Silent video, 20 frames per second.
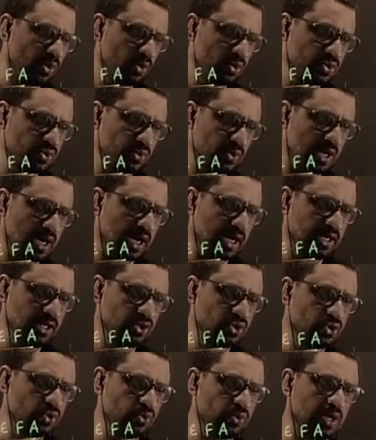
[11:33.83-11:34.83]
Here also
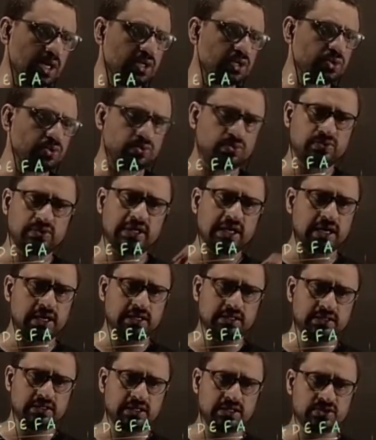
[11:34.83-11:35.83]
I2 R2,
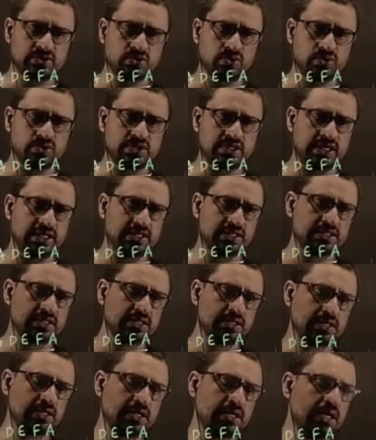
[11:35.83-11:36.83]
yeah, there is no change.
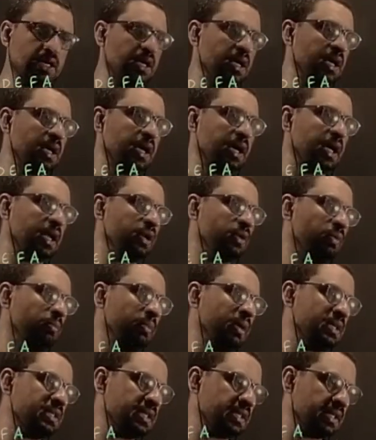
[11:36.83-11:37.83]
And
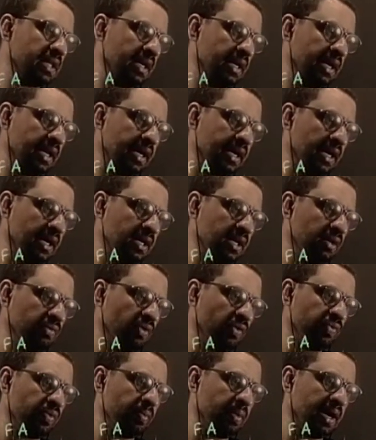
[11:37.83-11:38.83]
you're meeting the
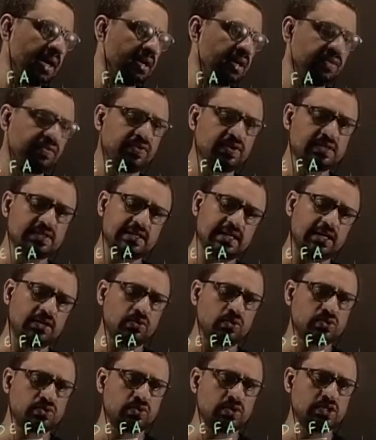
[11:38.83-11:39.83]
negative of the battery first,
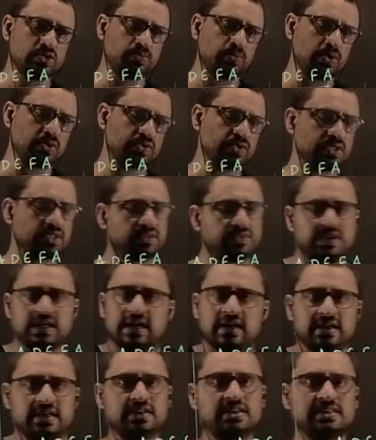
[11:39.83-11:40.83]
that also is positive.
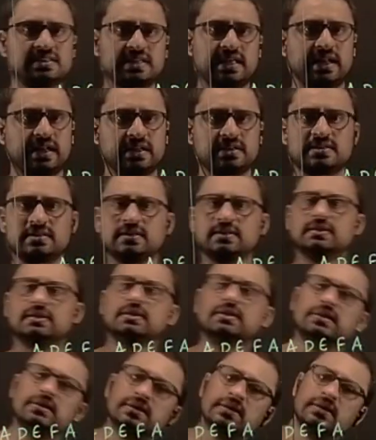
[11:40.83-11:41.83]
Yeah, it is correct.
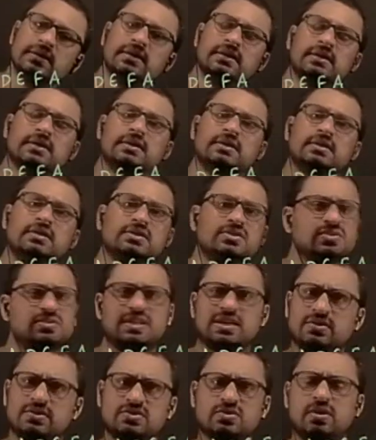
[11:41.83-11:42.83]

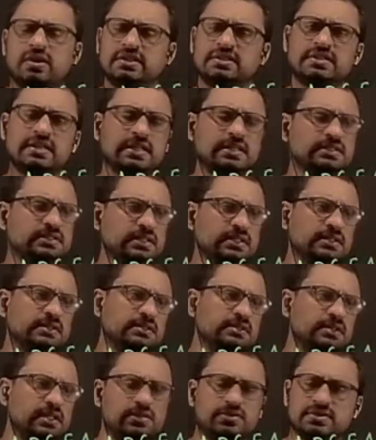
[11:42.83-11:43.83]
So that was coincidence,
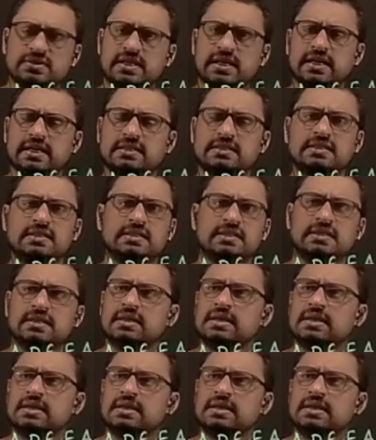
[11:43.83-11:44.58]
that was correct.